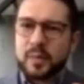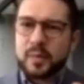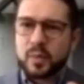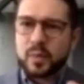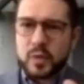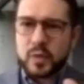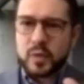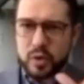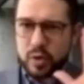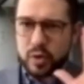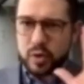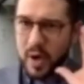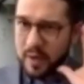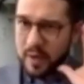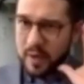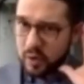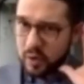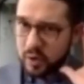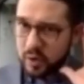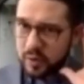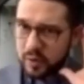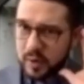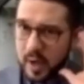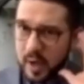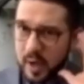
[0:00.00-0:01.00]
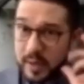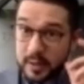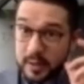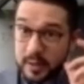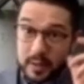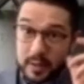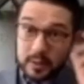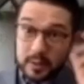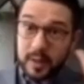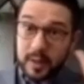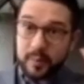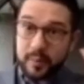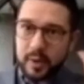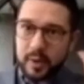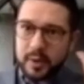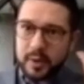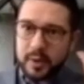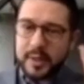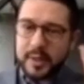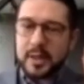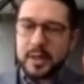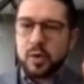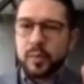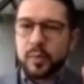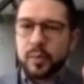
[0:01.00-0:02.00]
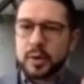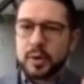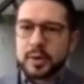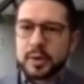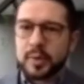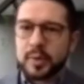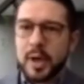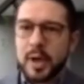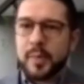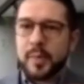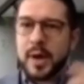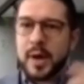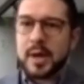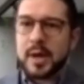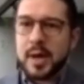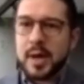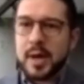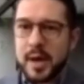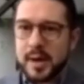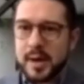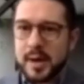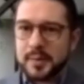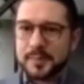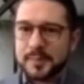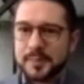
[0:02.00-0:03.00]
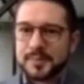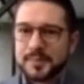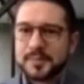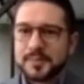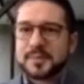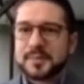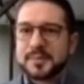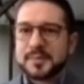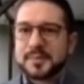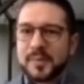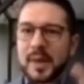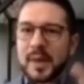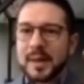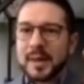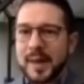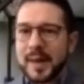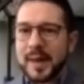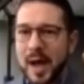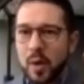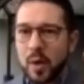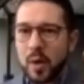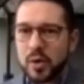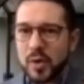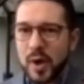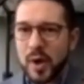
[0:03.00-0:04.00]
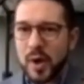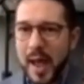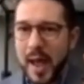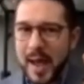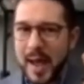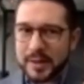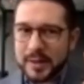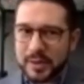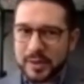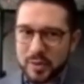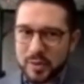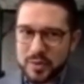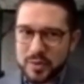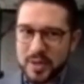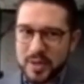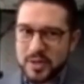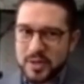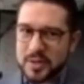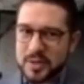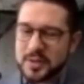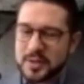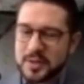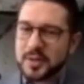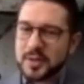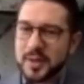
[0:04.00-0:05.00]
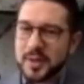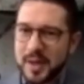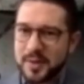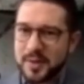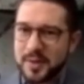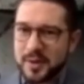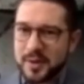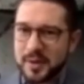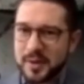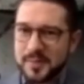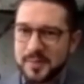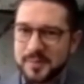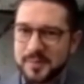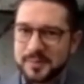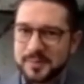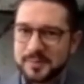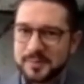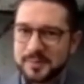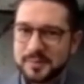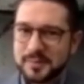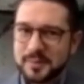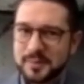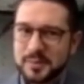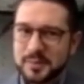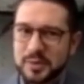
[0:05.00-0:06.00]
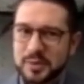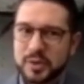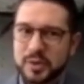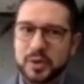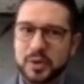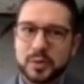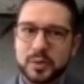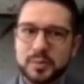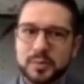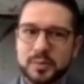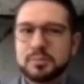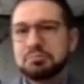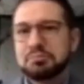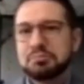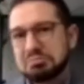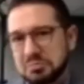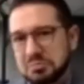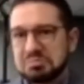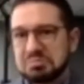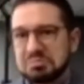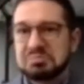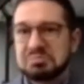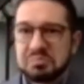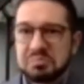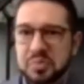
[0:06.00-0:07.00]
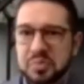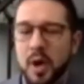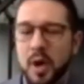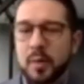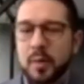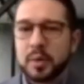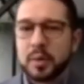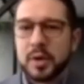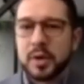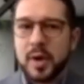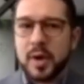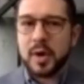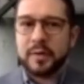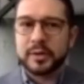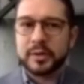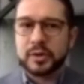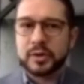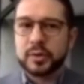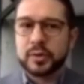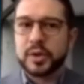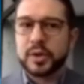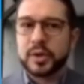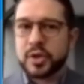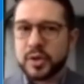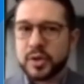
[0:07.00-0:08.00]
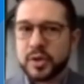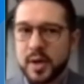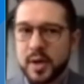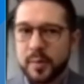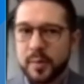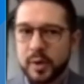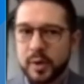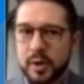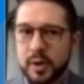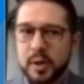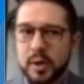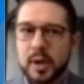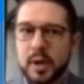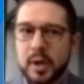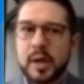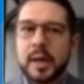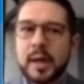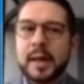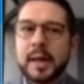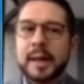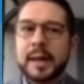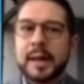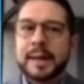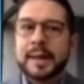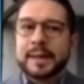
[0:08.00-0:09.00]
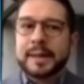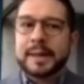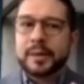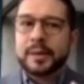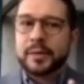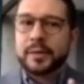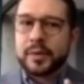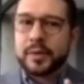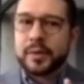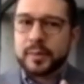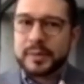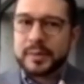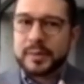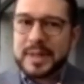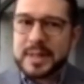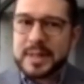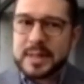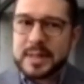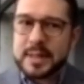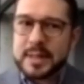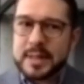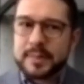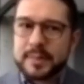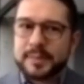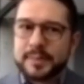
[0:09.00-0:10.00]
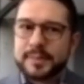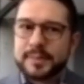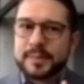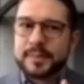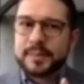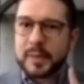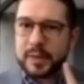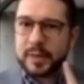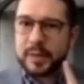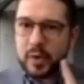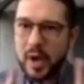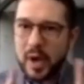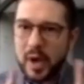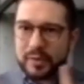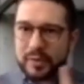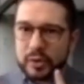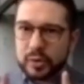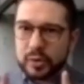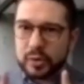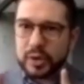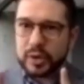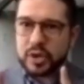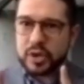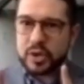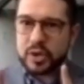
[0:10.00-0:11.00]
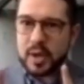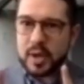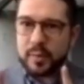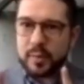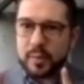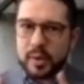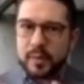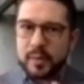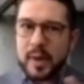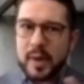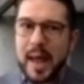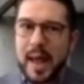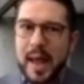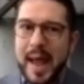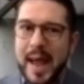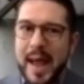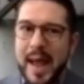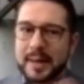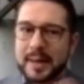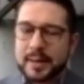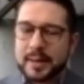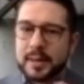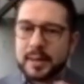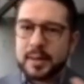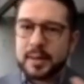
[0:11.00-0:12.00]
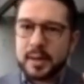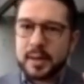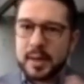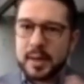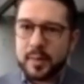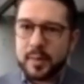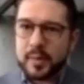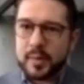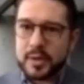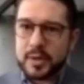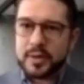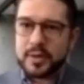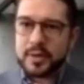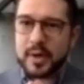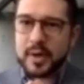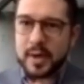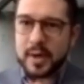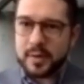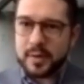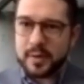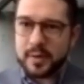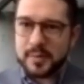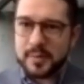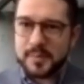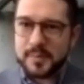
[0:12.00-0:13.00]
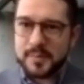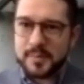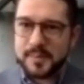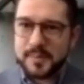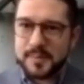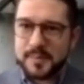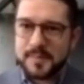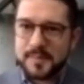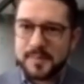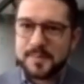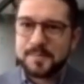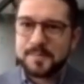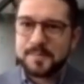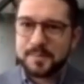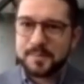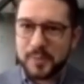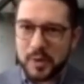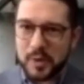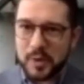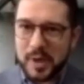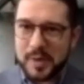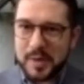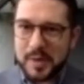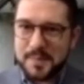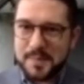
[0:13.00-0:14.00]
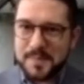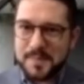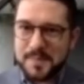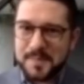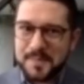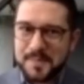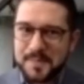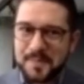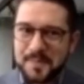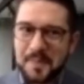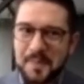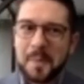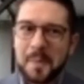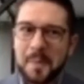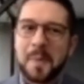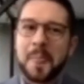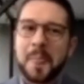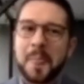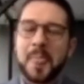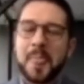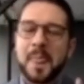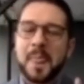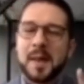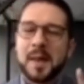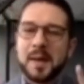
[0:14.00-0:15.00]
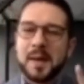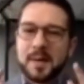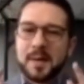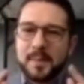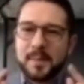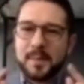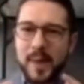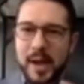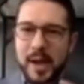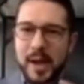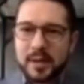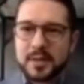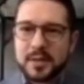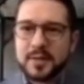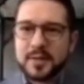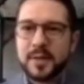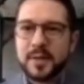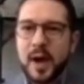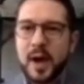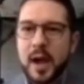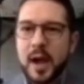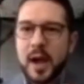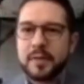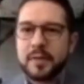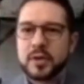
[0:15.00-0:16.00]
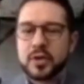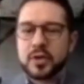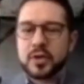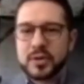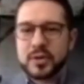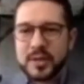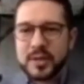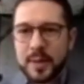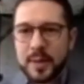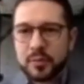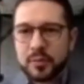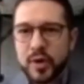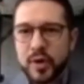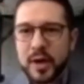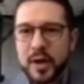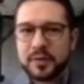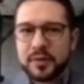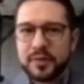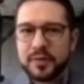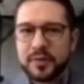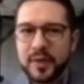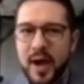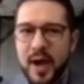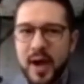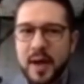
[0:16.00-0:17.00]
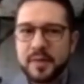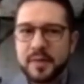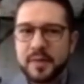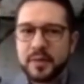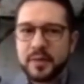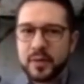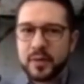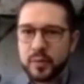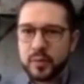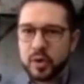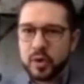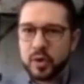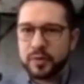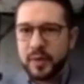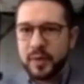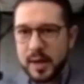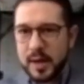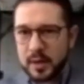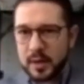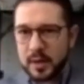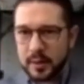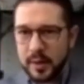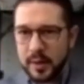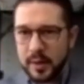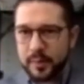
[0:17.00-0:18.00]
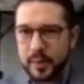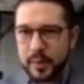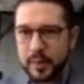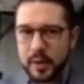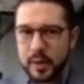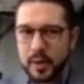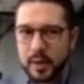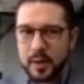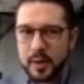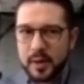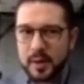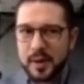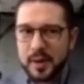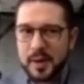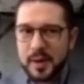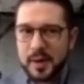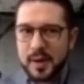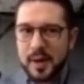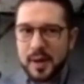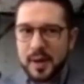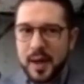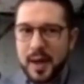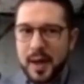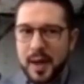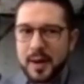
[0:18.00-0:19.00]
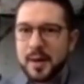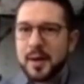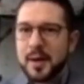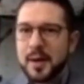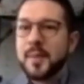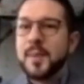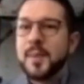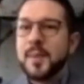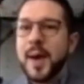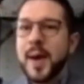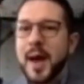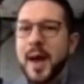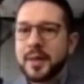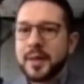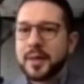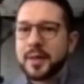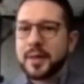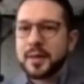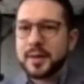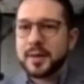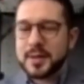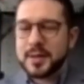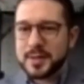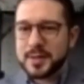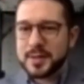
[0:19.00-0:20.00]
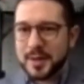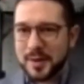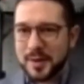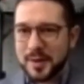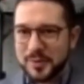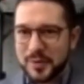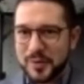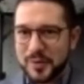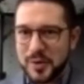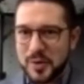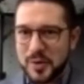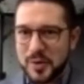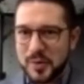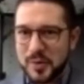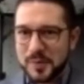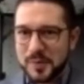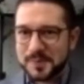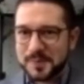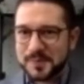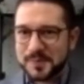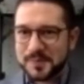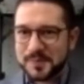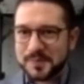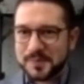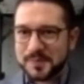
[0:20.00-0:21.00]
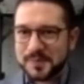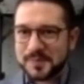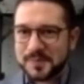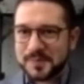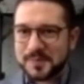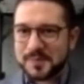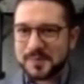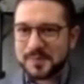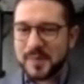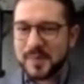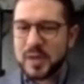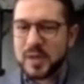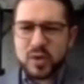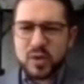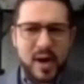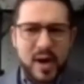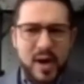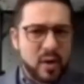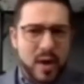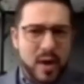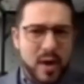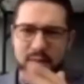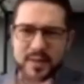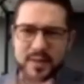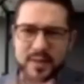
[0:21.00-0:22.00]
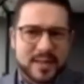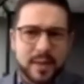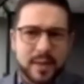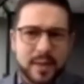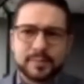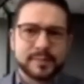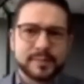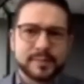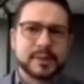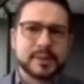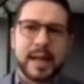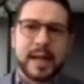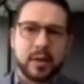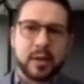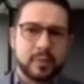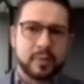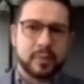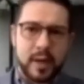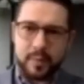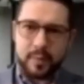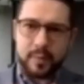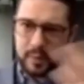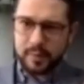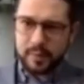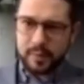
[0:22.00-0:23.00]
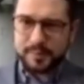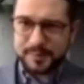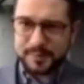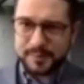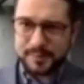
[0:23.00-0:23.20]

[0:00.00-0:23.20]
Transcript: So you have your ideal number, then you multiply by 9. Now you add those digits together. So probably you a 2-digit number. From this, if you have a 2-digit number, add the numbers together. Okay? Minus 5. So subtract 5 from your final number. And math is done for you. So now you have some kind of number.